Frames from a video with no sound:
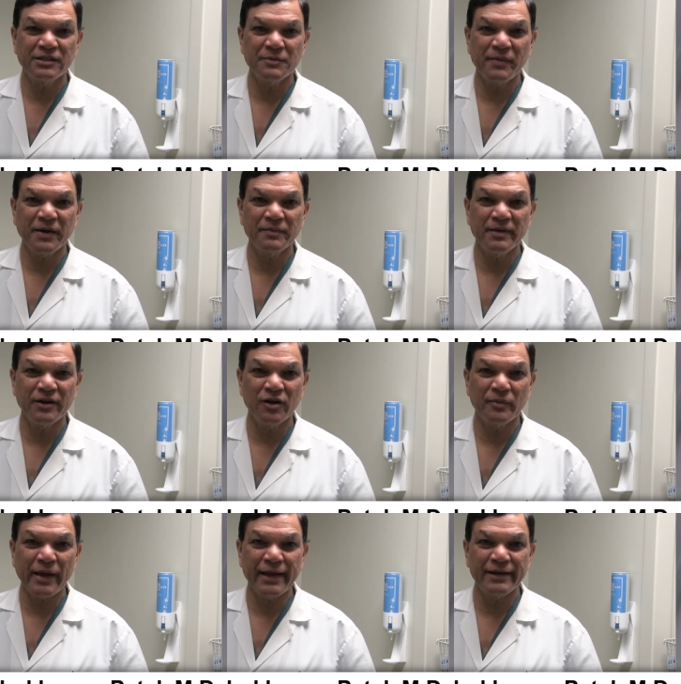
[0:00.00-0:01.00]
Department
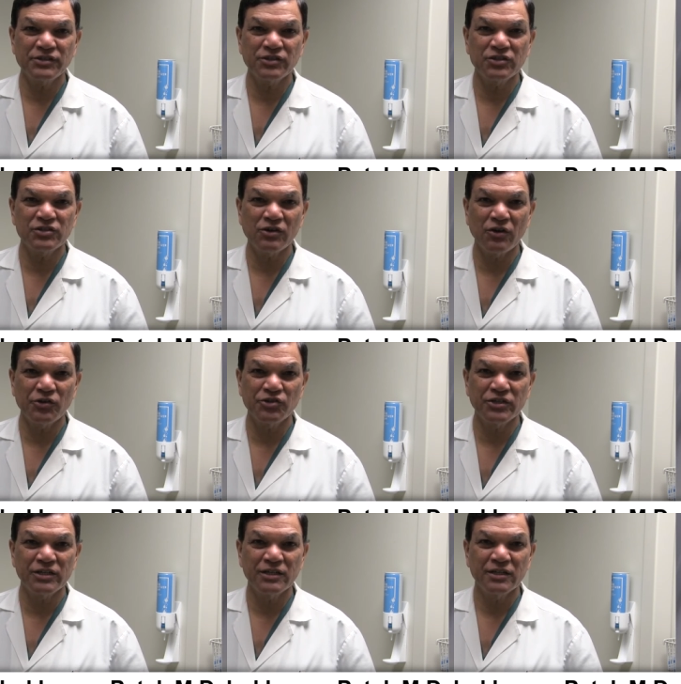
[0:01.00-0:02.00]
of
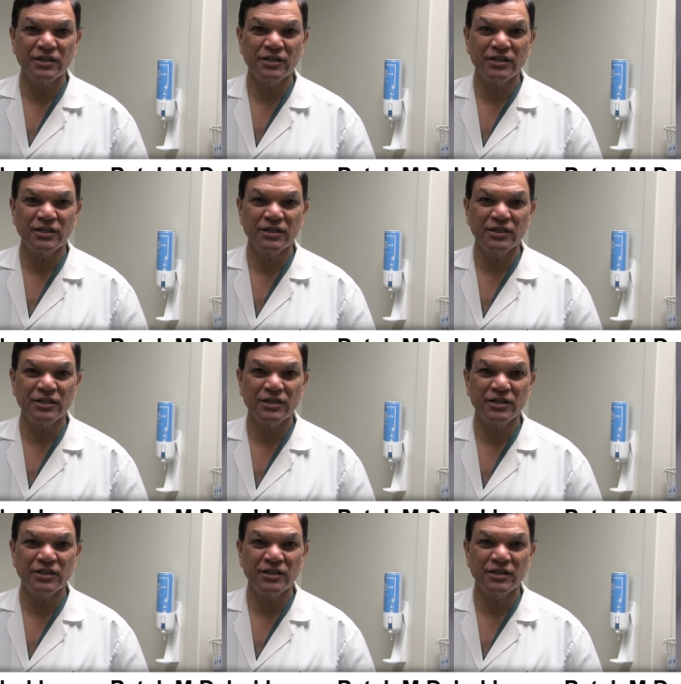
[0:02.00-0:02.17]
Anesthesiology,